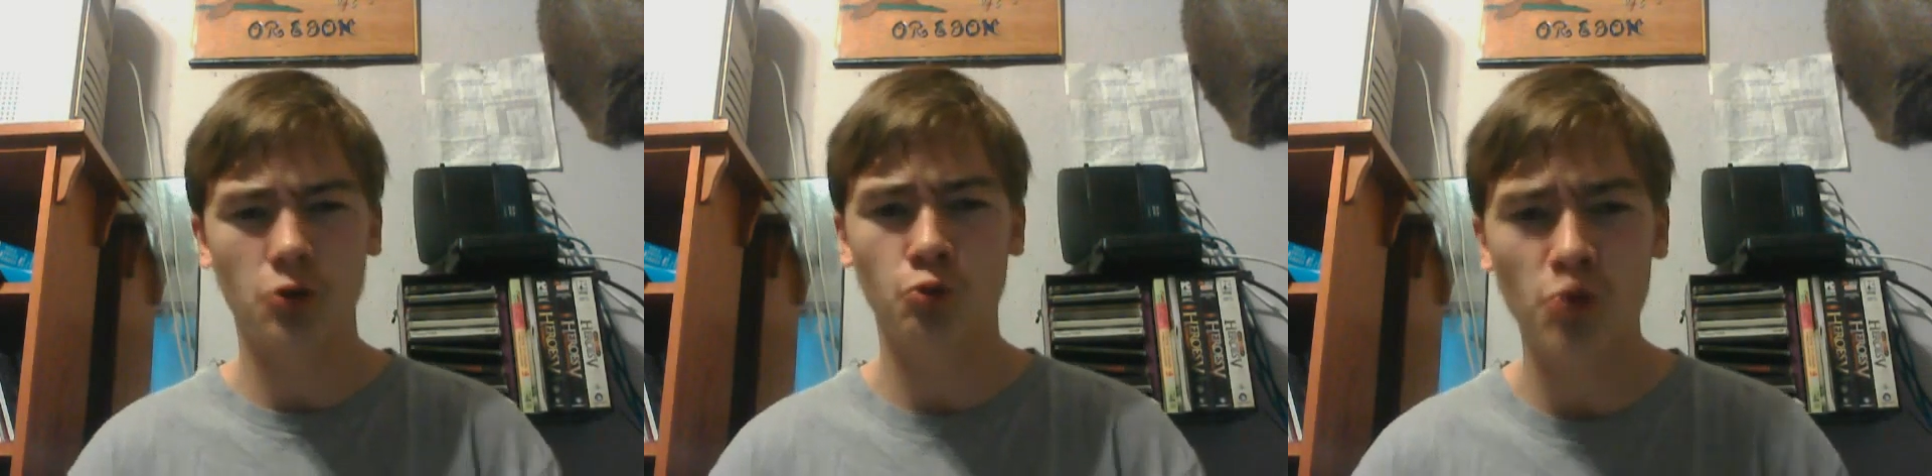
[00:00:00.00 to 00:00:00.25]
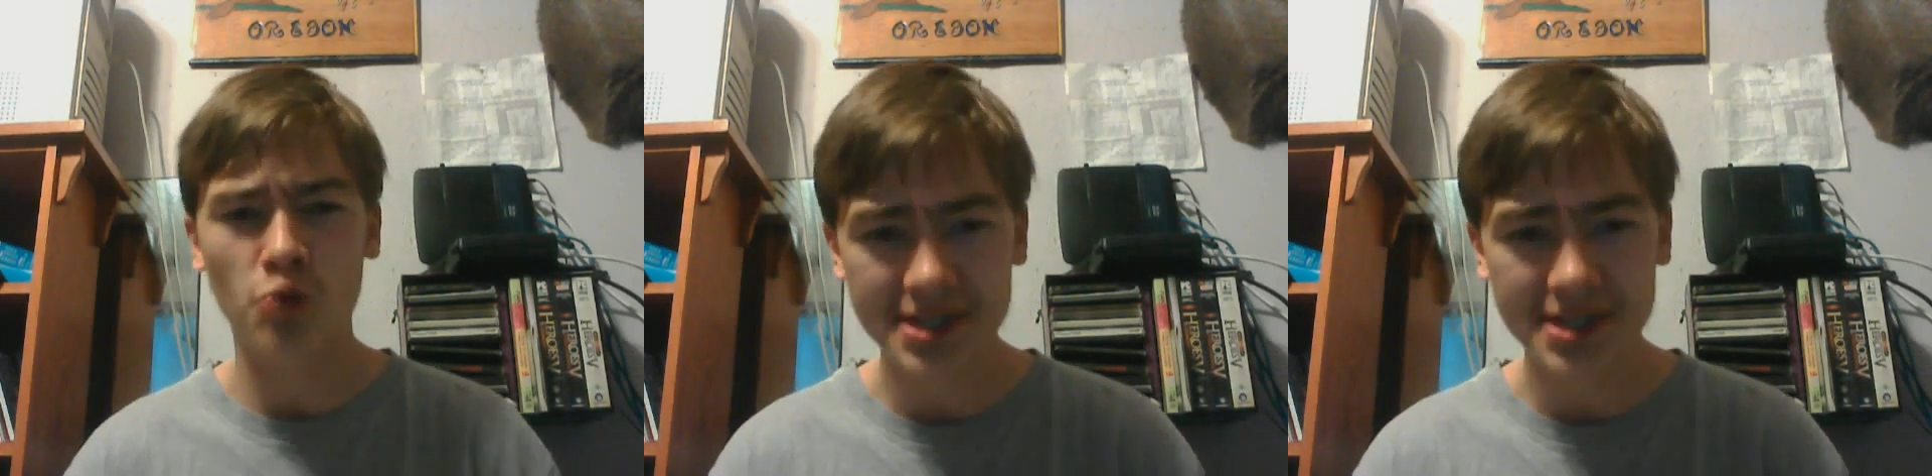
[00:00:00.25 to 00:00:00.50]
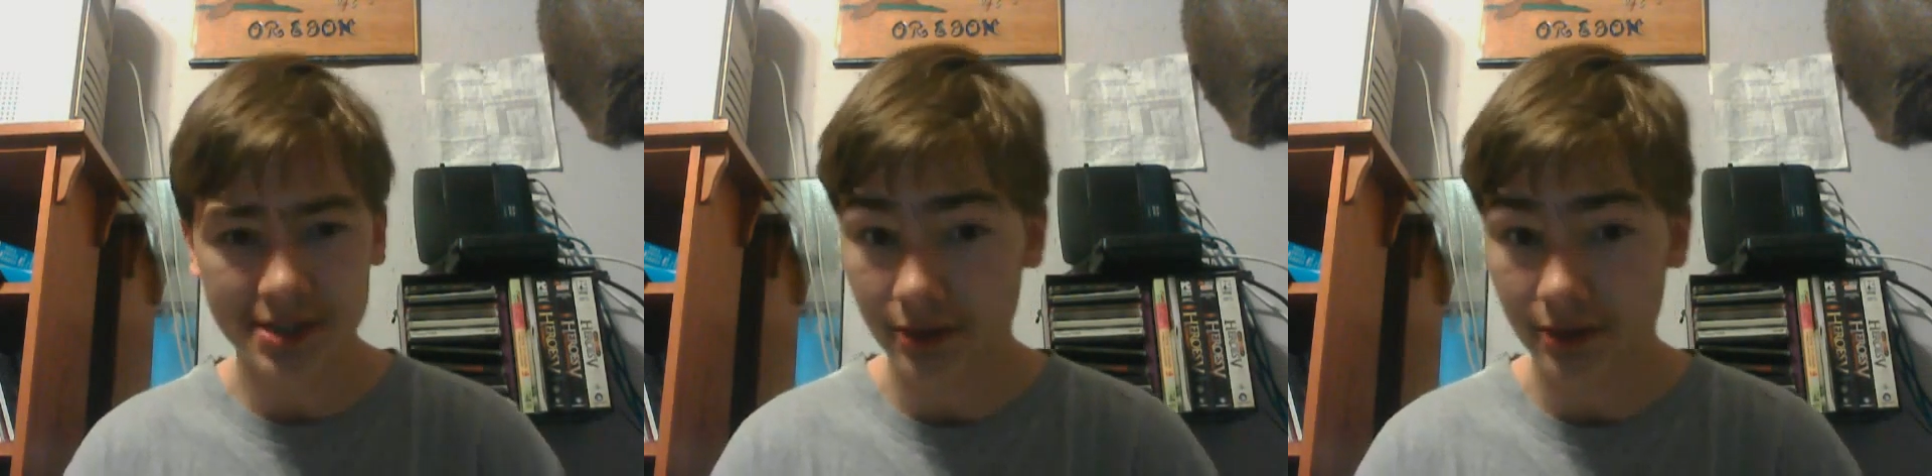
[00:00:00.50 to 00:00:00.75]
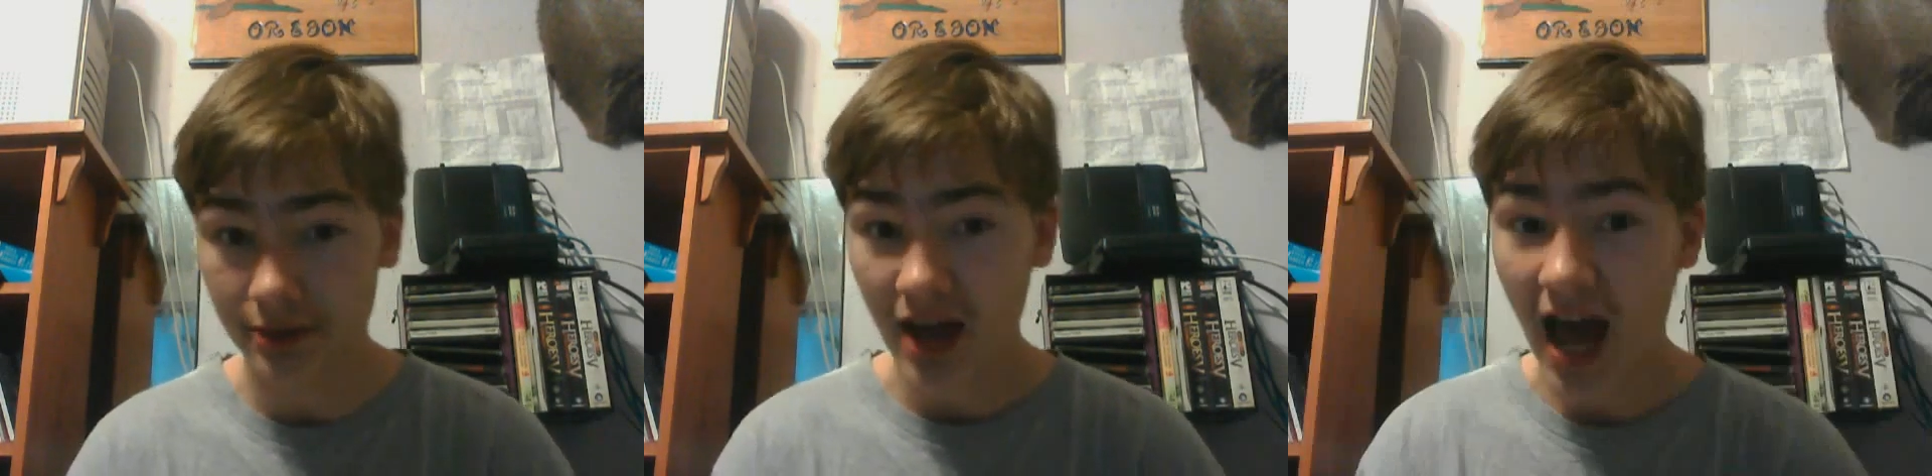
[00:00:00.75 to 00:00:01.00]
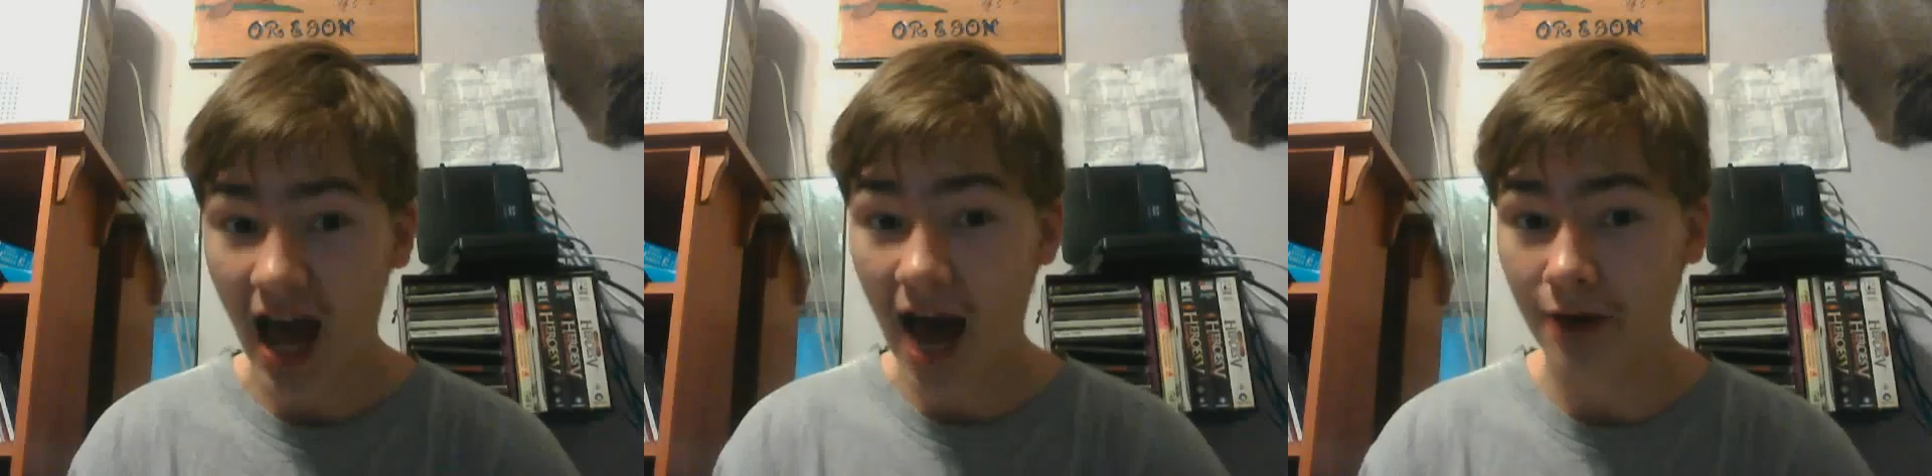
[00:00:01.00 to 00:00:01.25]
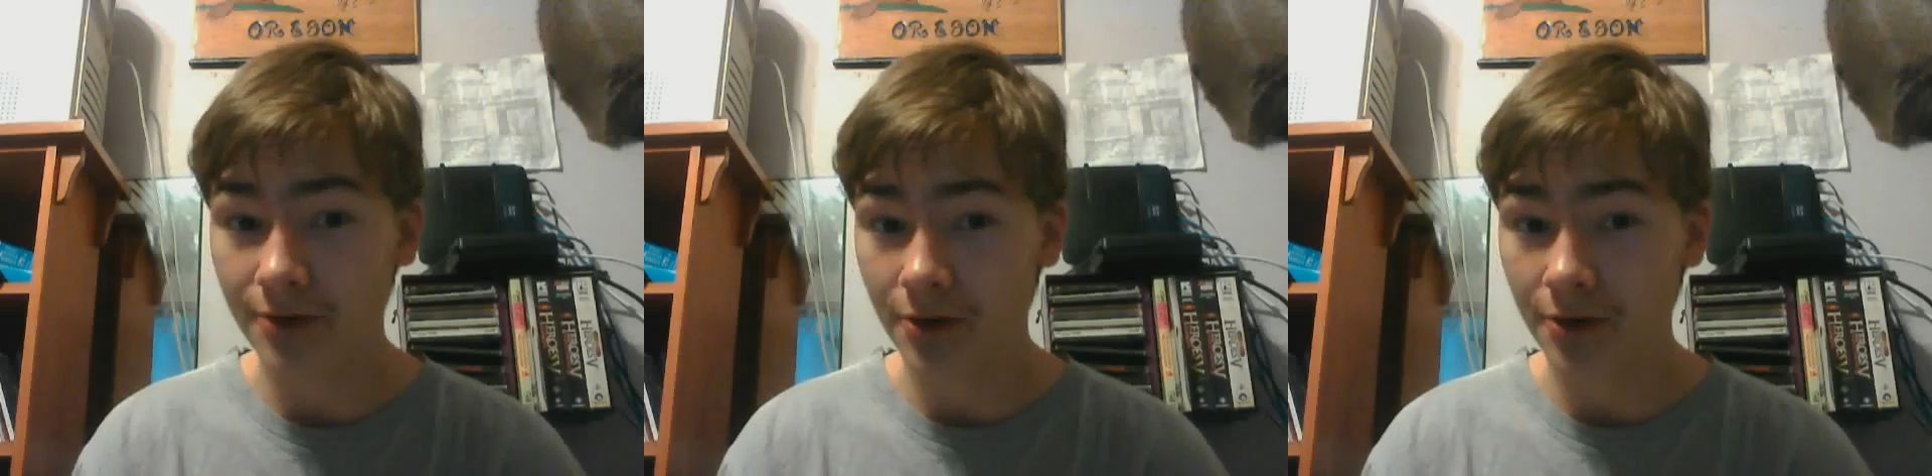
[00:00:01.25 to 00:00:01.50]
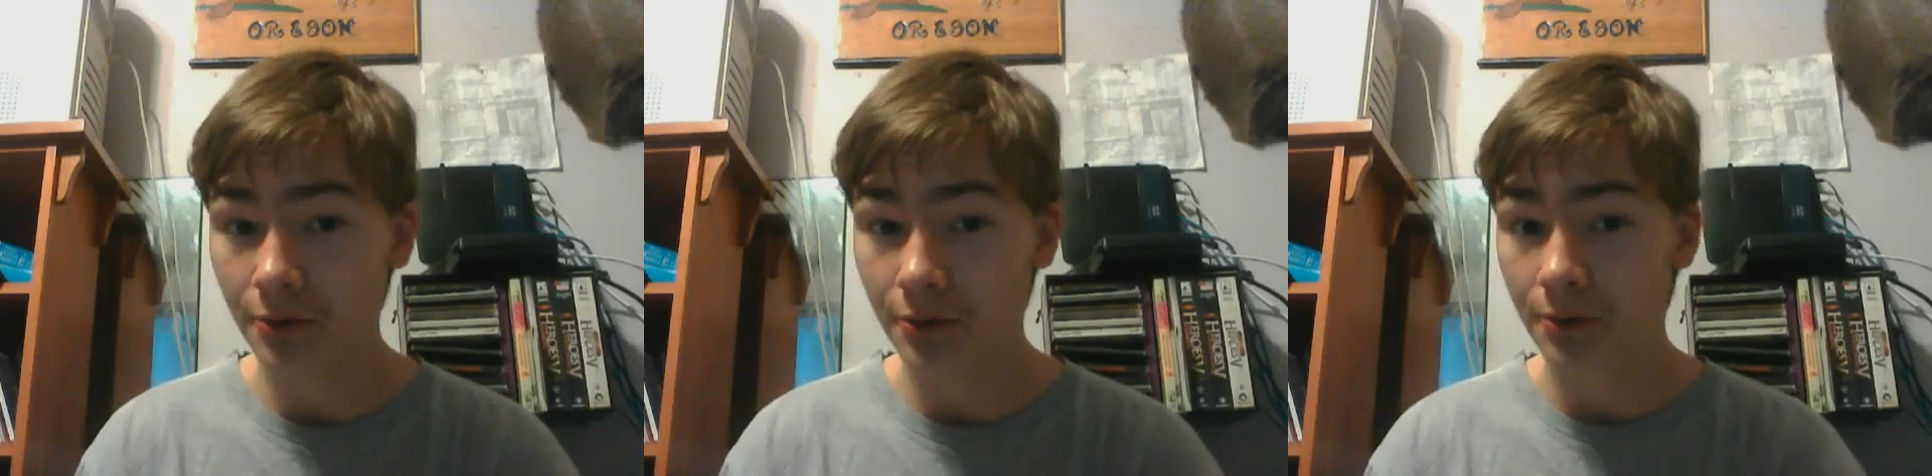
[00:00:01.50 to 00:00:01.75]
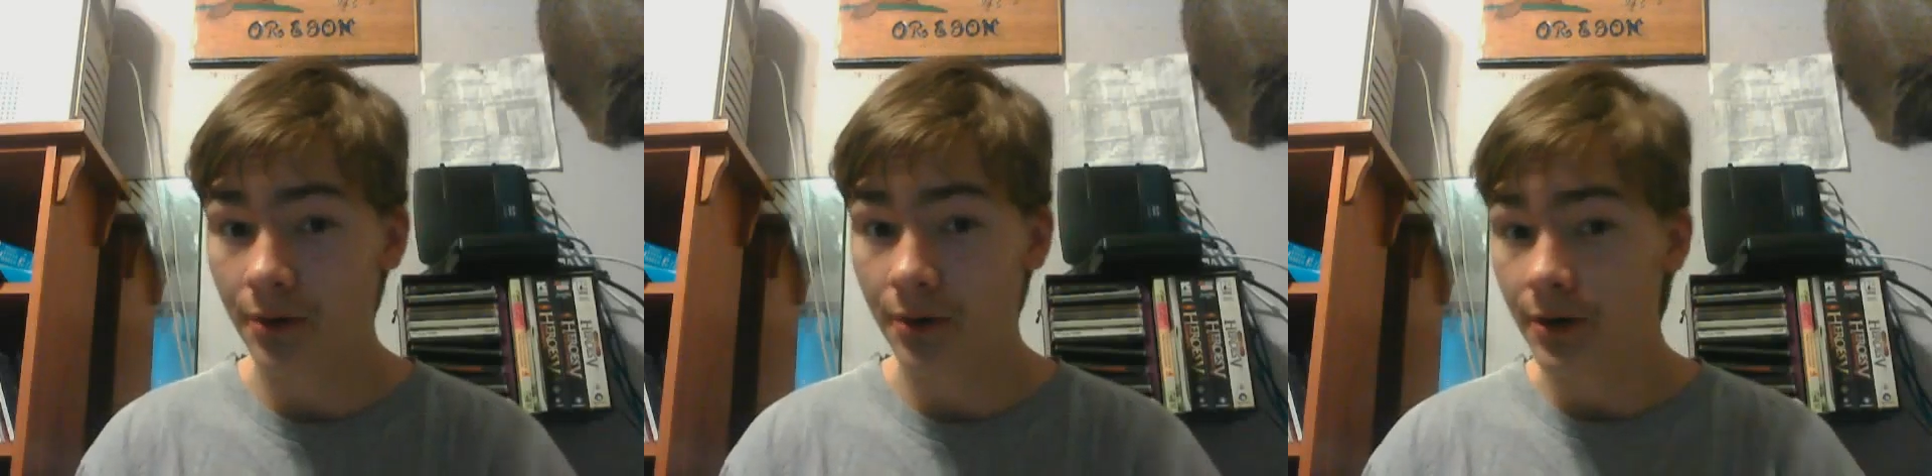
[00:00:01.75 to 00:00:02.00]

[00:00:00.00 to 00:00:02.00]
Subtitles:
reason how you